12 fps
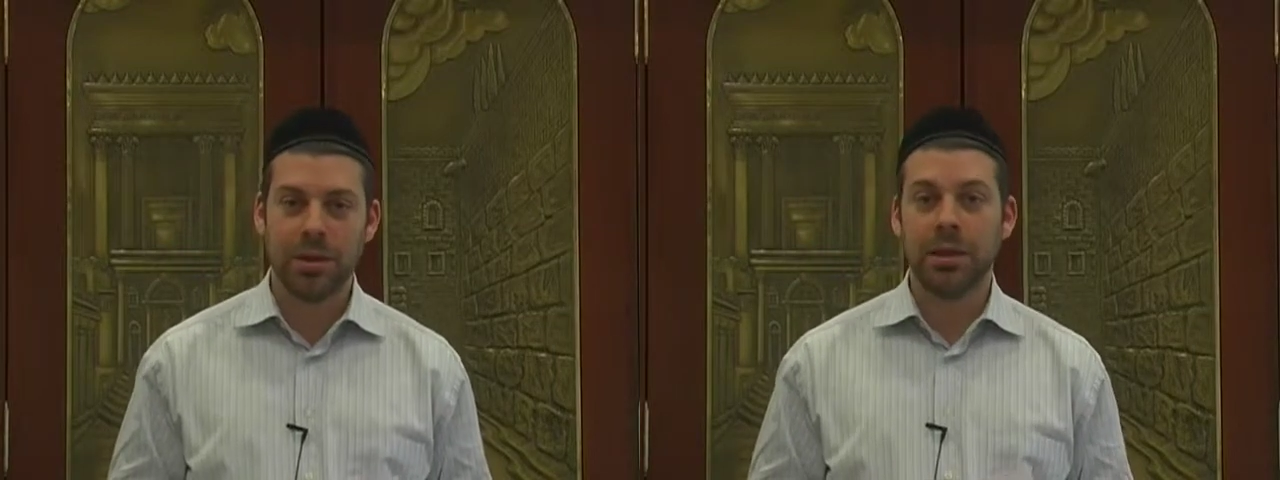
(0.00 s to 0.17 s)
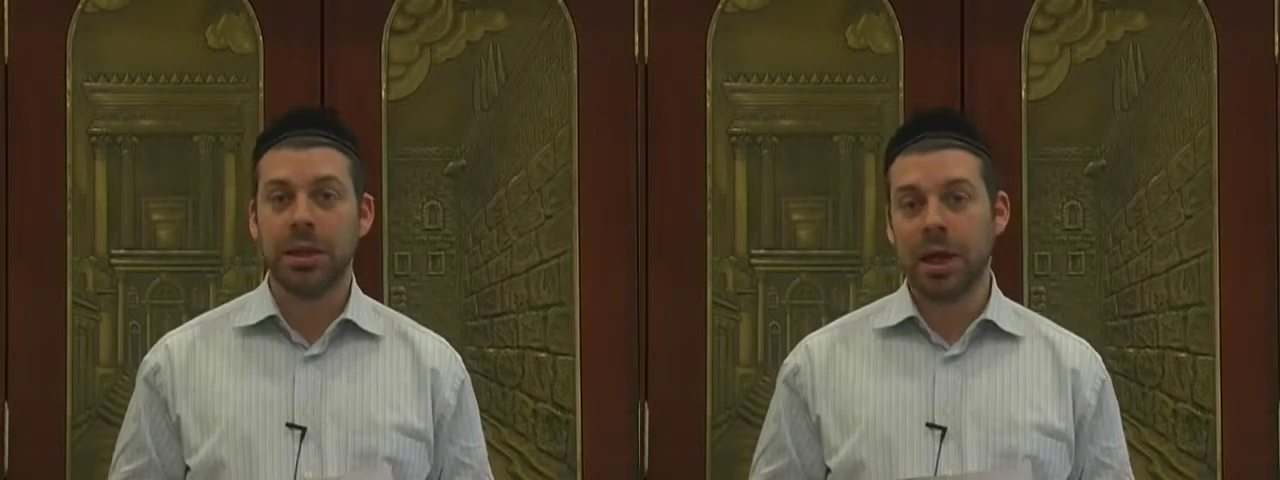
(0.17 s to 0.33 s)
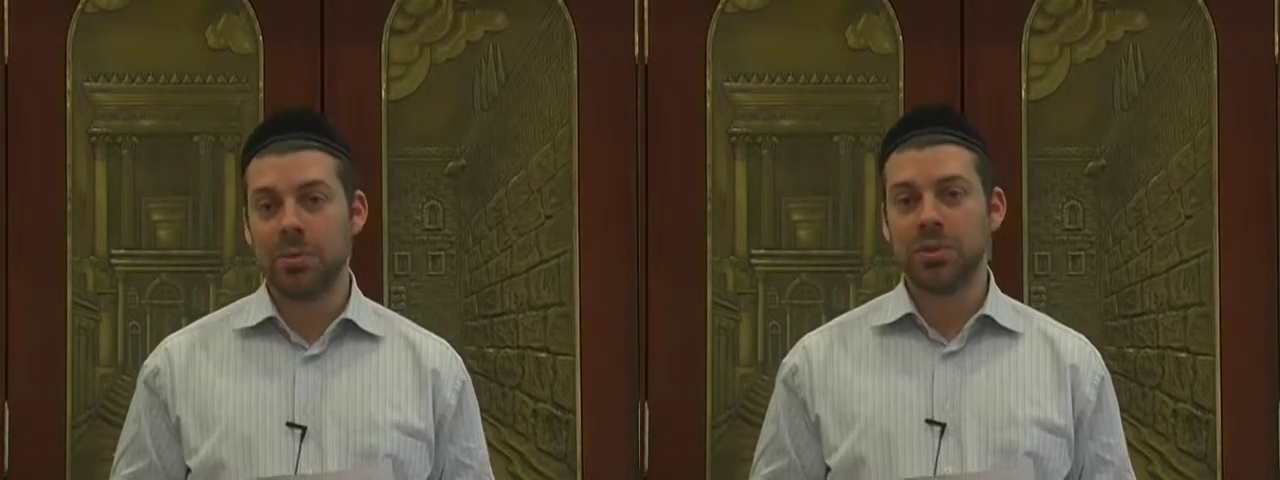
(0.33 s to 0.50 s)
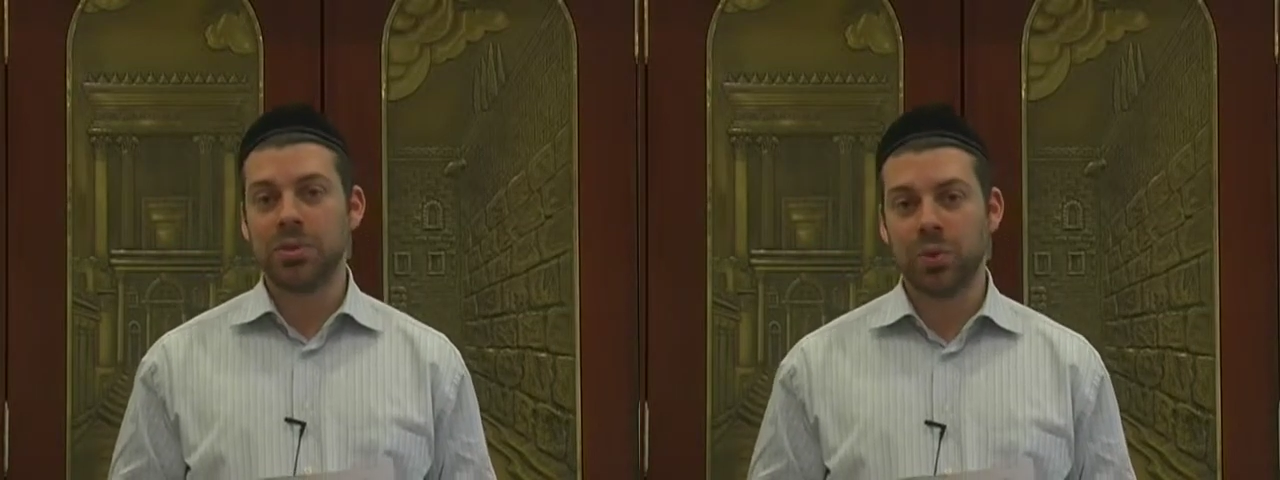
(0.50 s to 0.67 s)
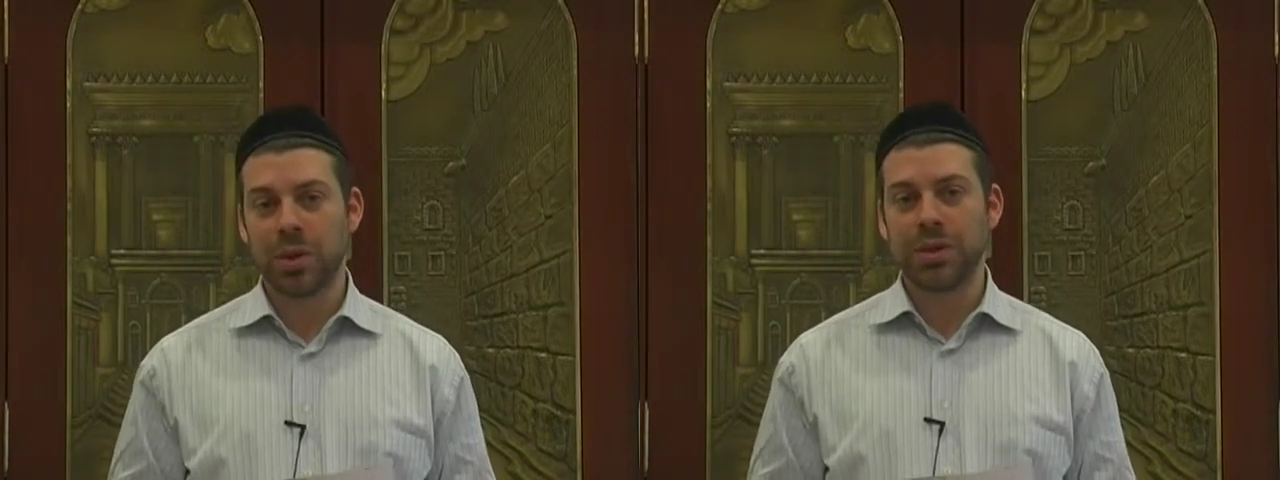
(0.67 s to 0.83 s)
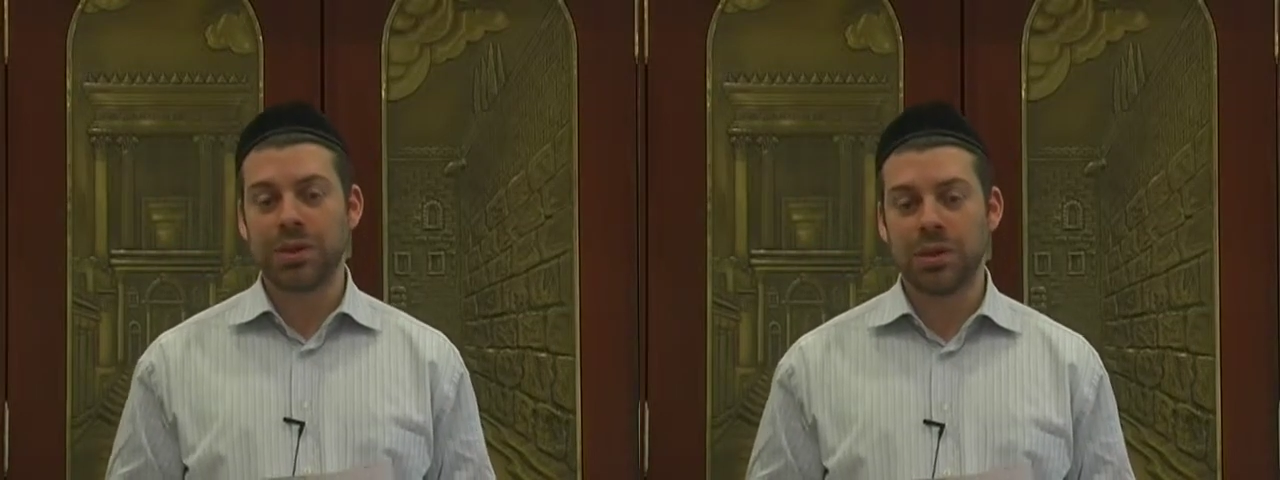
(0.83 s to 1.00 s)
comes
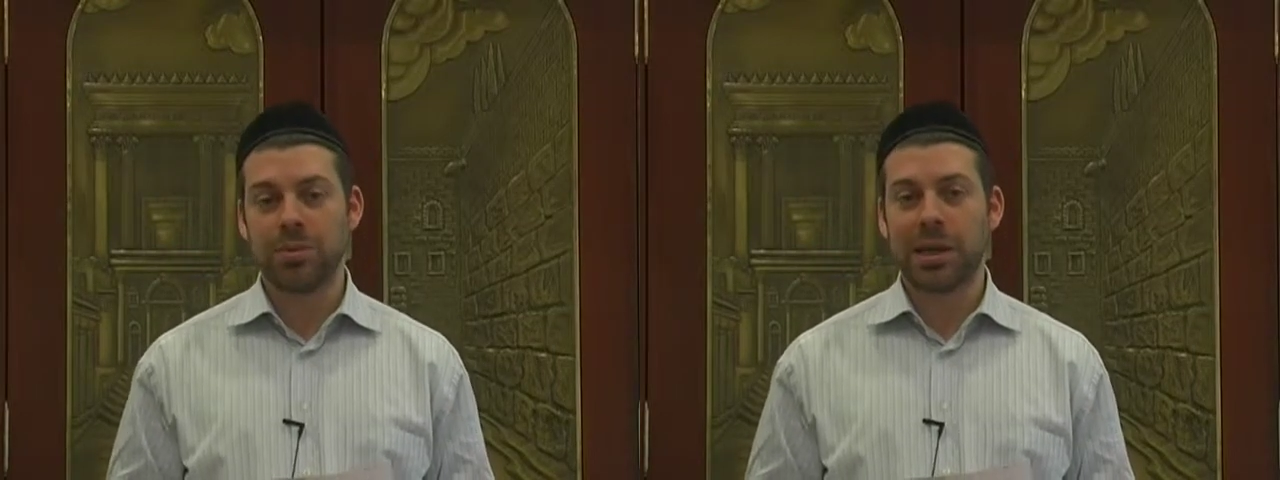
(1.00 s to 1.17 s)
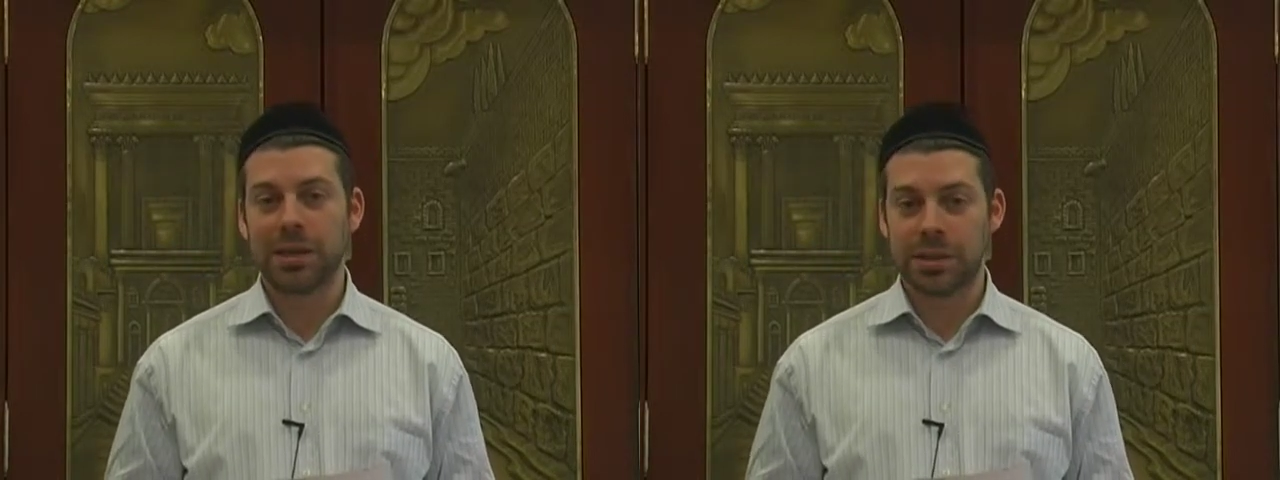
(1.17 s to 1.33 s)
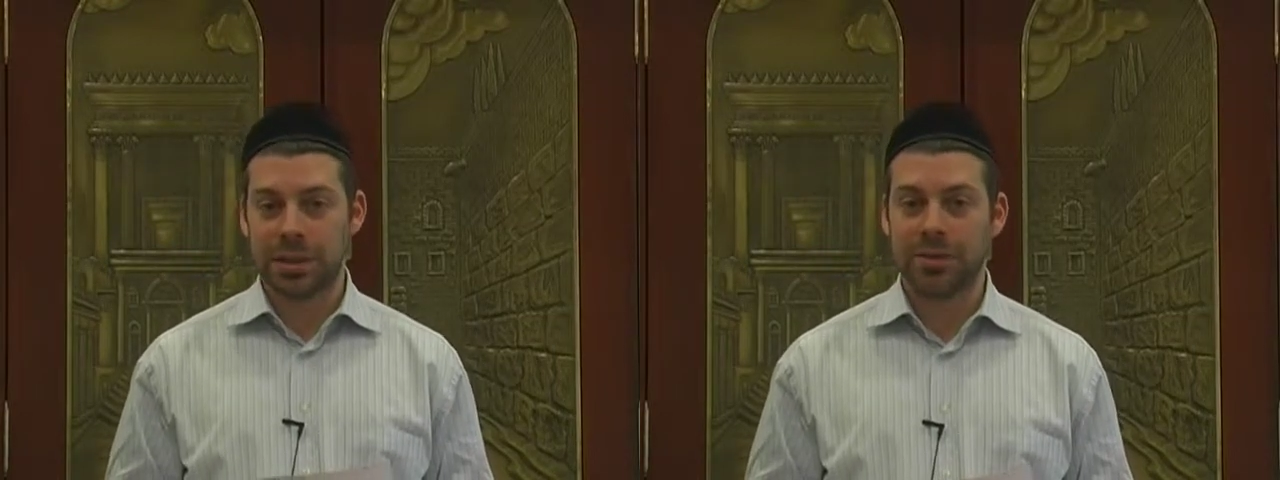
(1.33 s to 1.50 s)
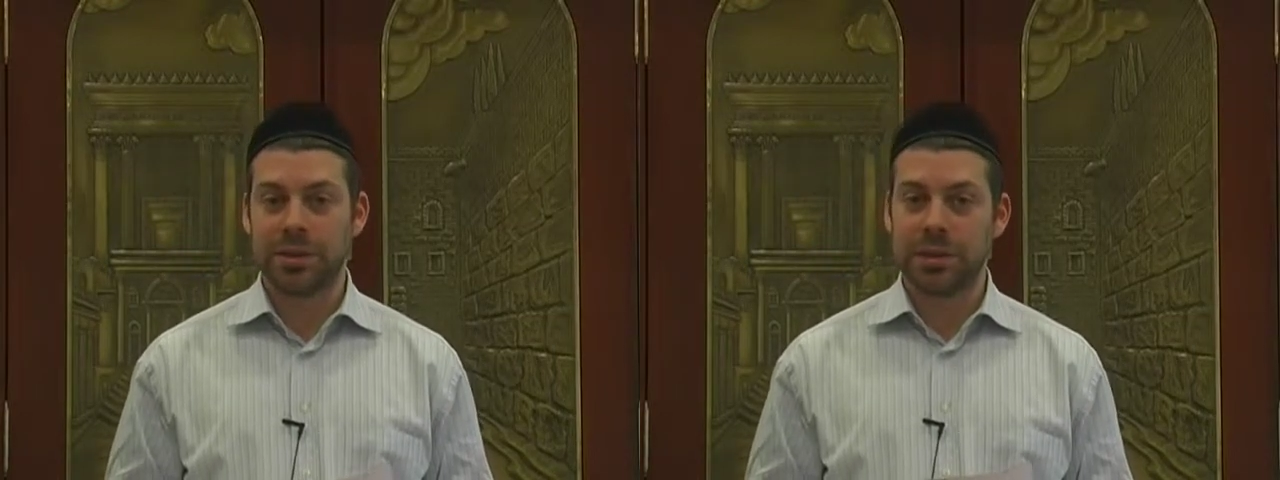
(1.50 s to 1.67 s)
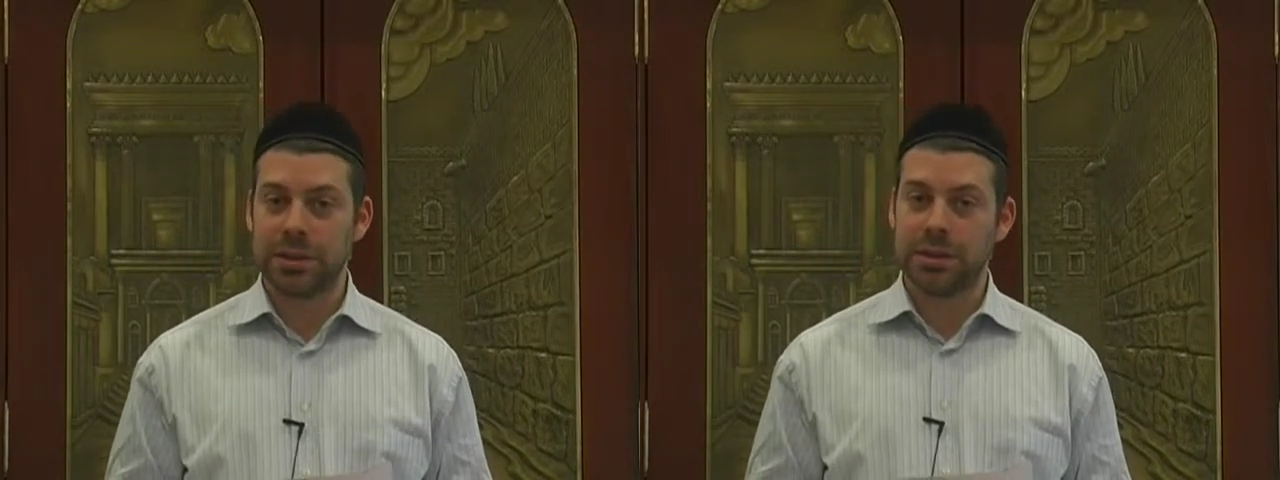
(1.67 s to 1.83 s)
once in about 70